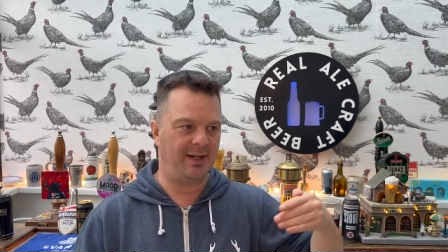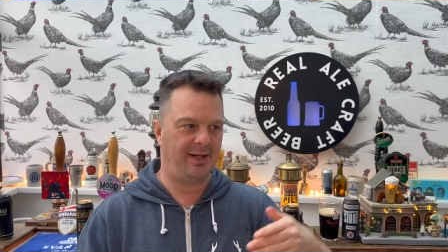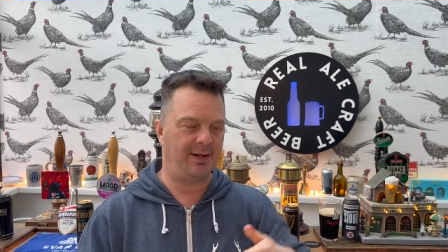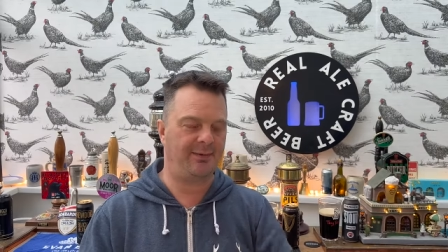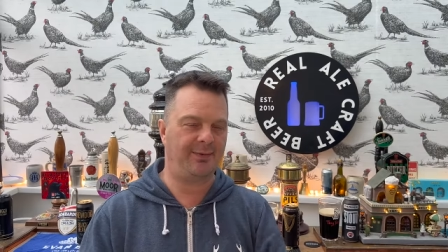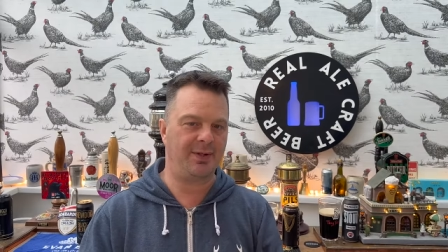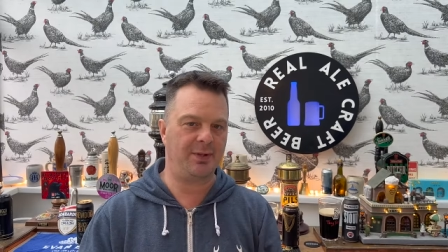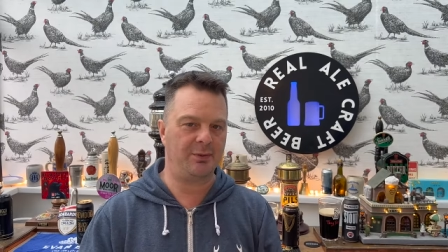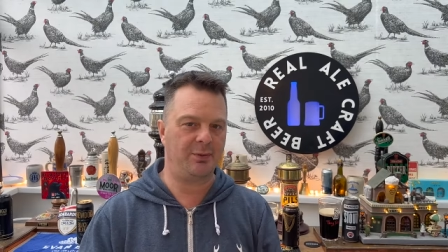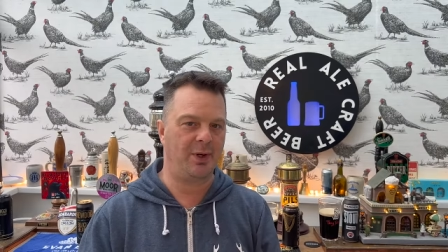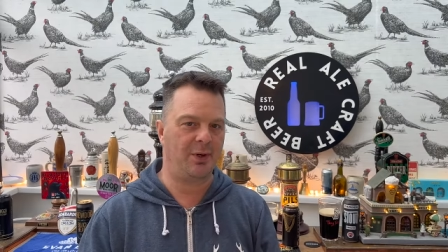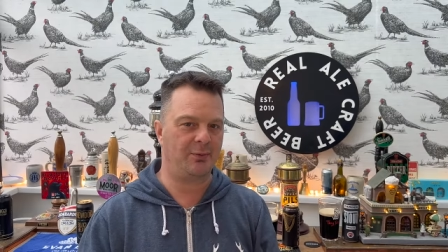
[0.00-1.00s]
a
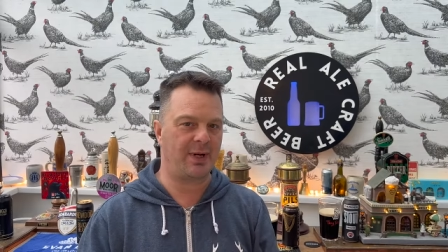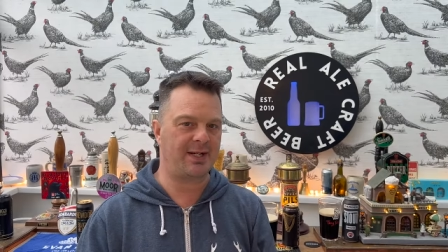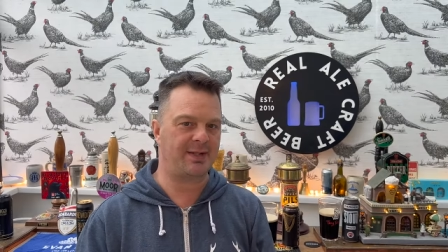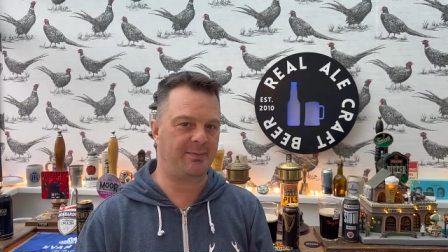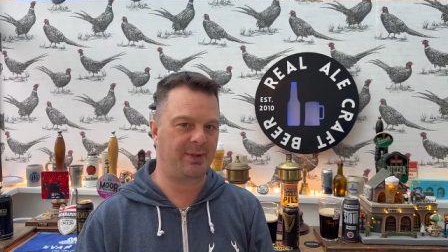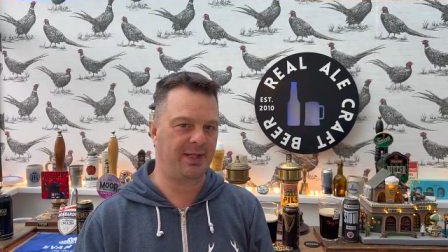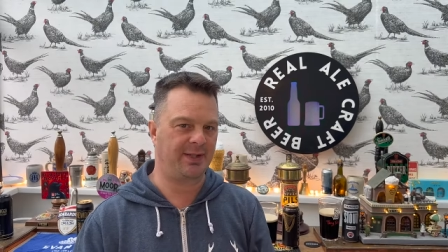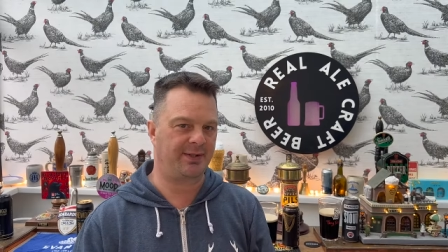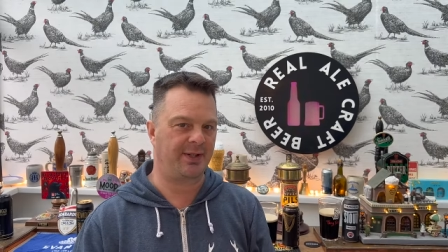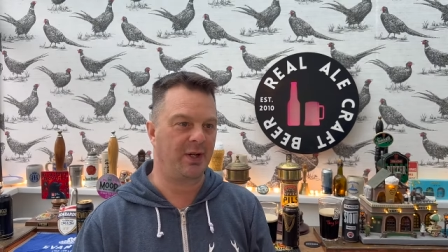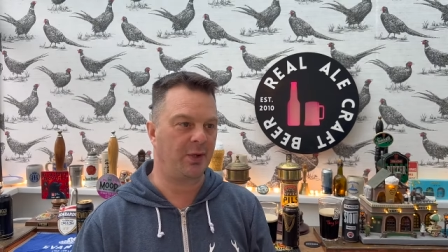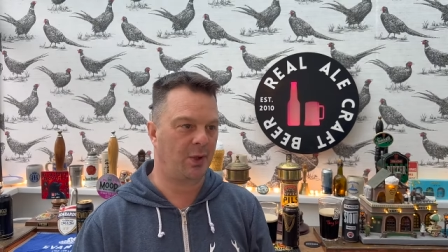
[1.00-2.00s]
few
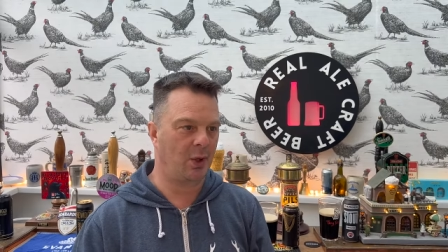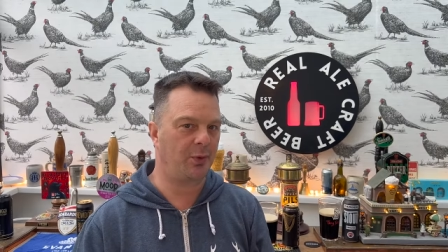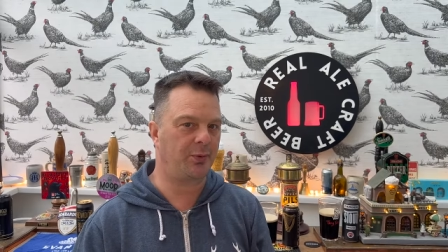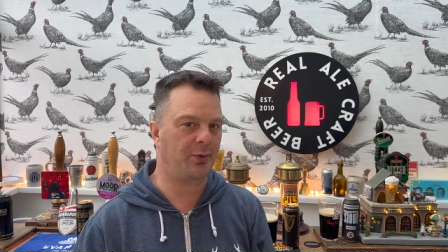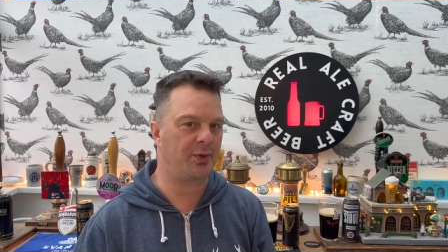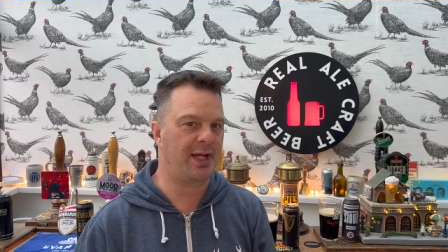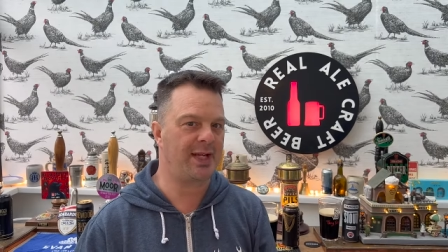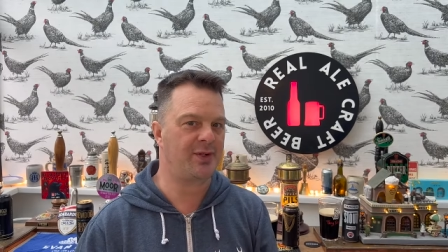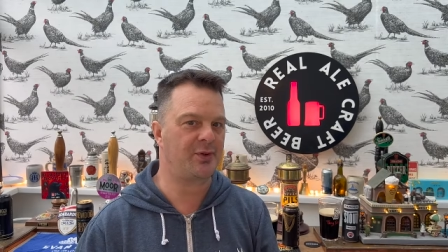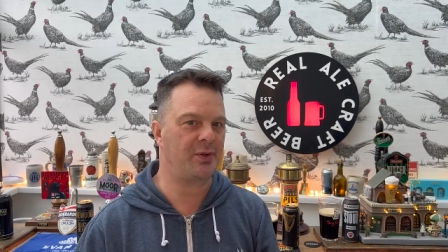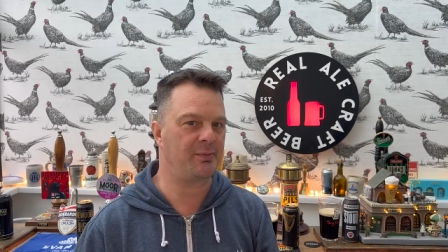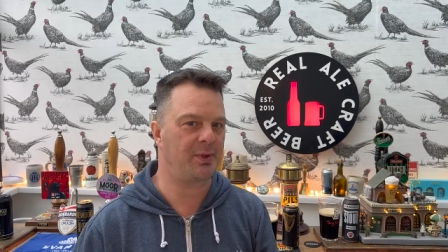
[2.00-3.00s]
recipes, go through the
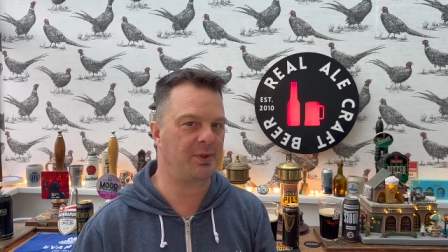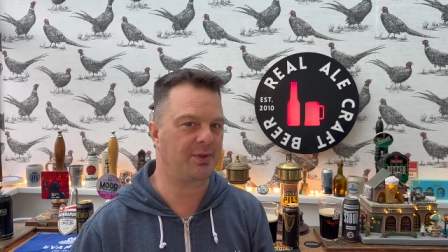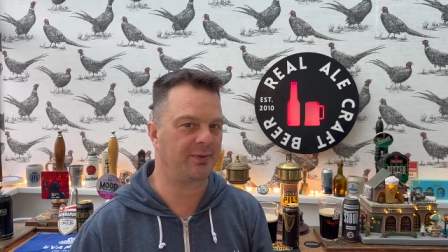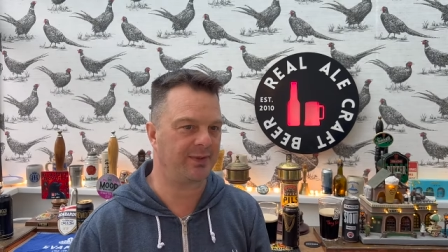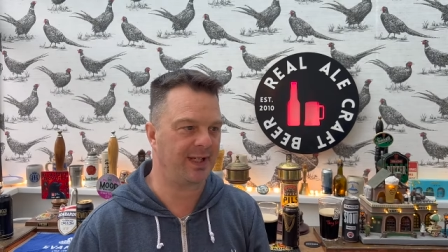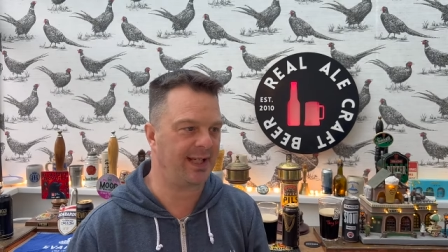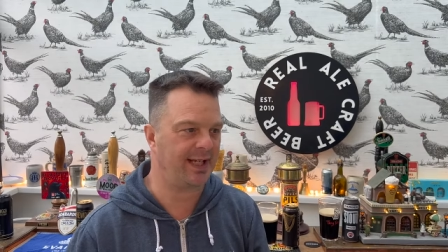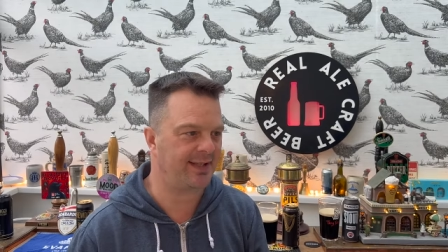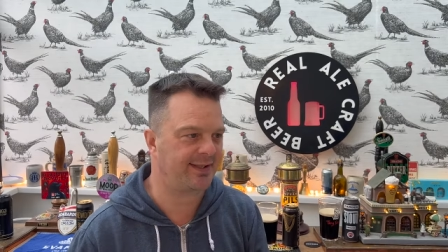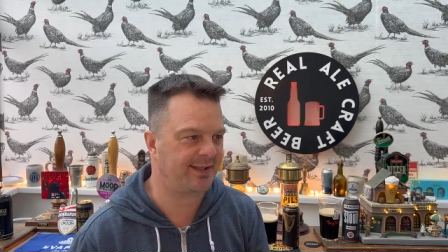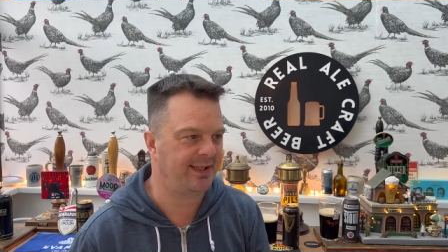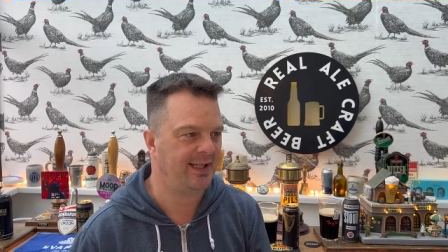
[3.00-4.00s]
history books of
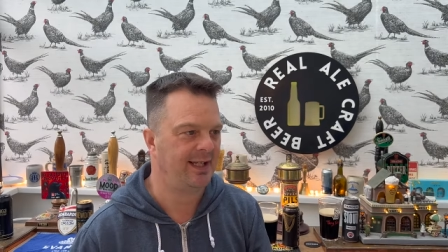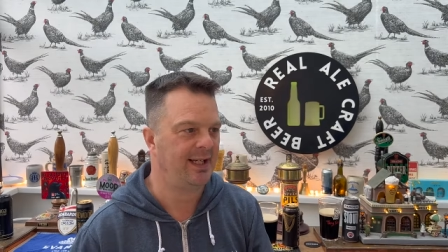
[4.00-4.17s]
Guinness